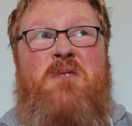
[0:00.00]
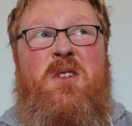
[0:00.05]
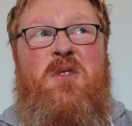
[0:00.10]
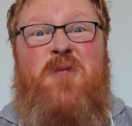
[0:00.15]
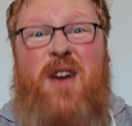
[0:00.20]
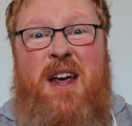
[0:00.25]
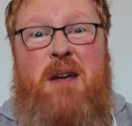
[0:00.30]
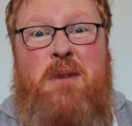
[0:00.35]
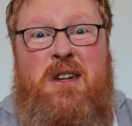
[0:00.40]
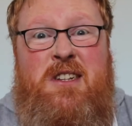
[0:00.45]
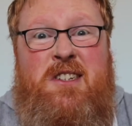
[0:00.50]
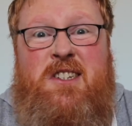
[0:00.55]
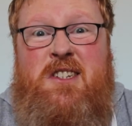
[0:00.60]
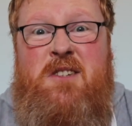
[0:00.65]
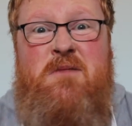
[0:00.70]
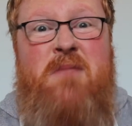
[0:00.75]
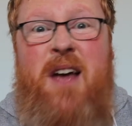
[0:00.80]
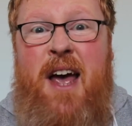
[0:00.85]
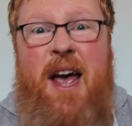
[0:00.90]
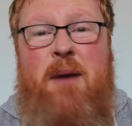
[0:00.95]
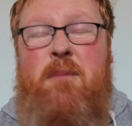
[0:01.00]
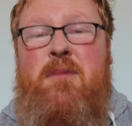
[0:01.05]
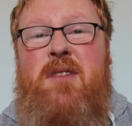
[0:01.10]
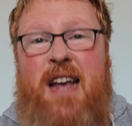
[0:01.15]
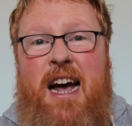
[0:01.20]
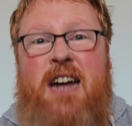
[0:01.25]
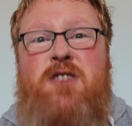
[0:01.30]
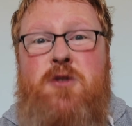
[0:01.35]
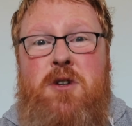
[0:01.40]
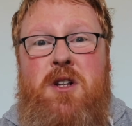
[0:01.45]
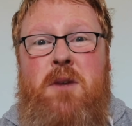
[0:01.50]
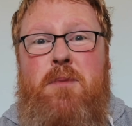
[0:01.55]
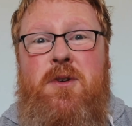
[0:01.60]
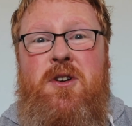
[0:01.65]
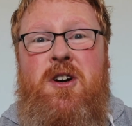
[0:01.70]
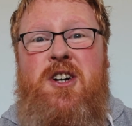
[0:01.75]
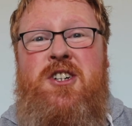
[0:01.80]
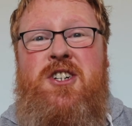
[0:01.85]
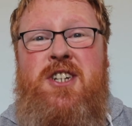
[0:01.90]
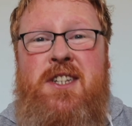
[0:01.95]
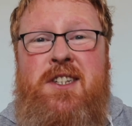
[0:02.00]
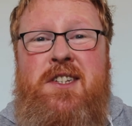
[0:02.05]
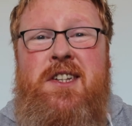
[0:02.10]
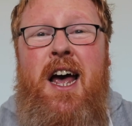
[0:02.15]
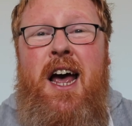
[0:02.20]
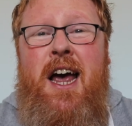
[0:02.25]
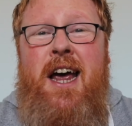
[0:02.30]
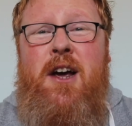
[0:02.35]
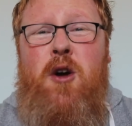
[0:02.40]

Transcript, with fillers: famous theatrical productions.